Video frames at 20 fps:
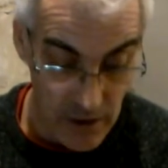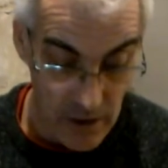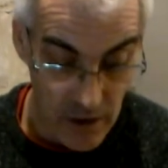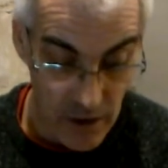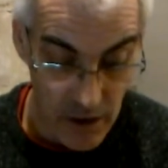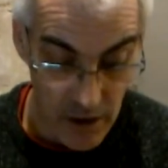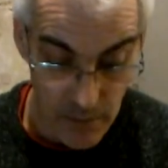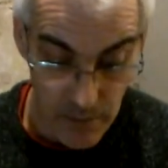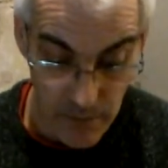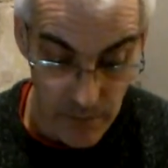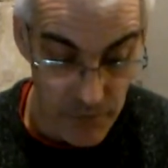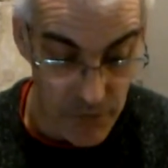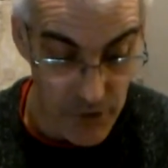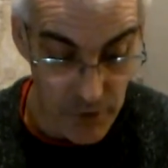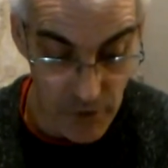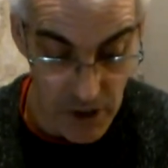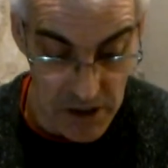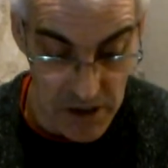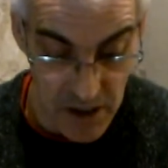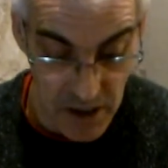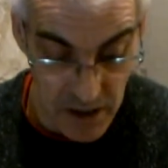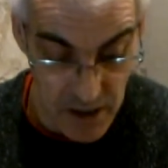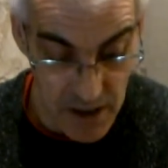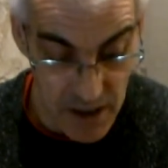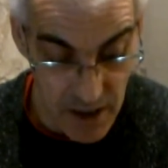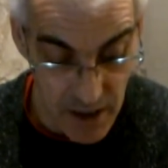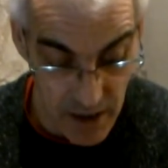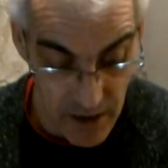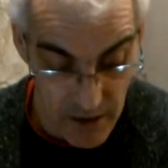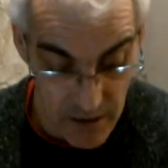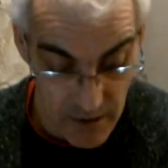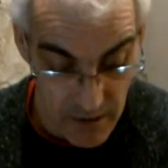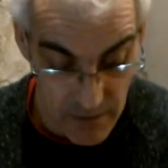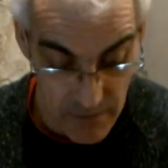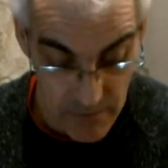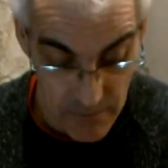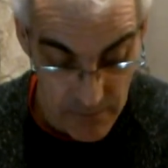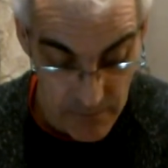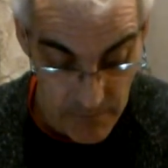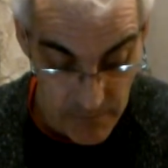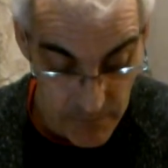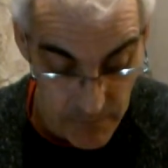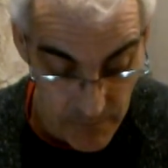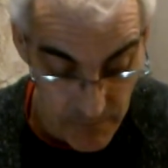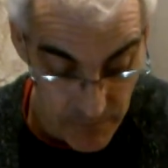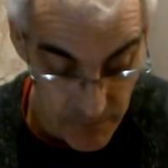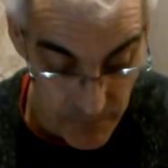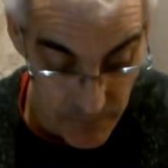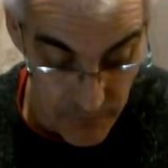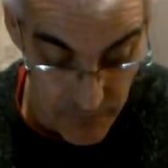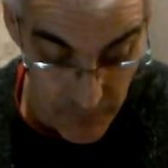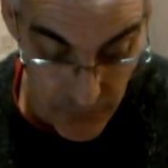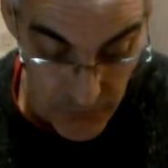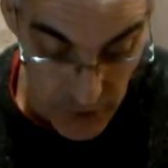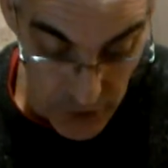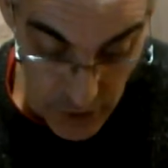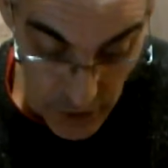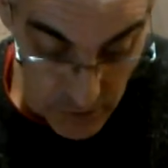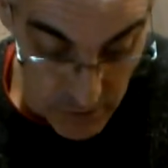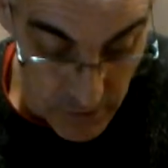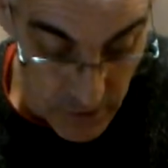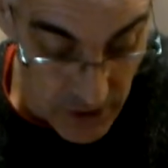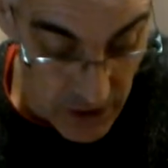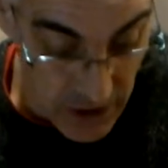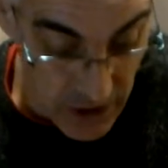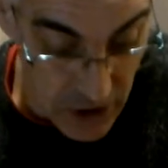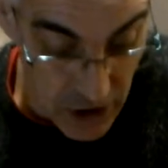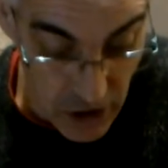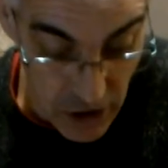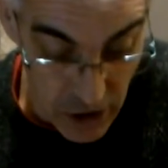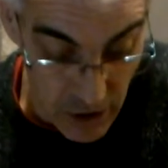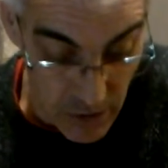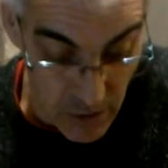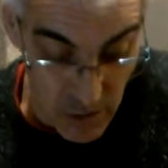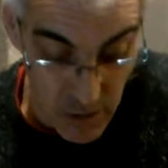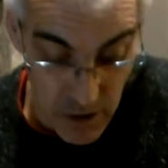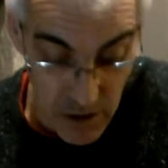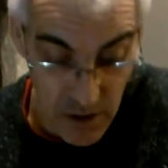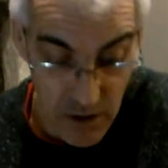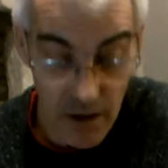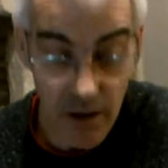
The rest of this kit you don't need to use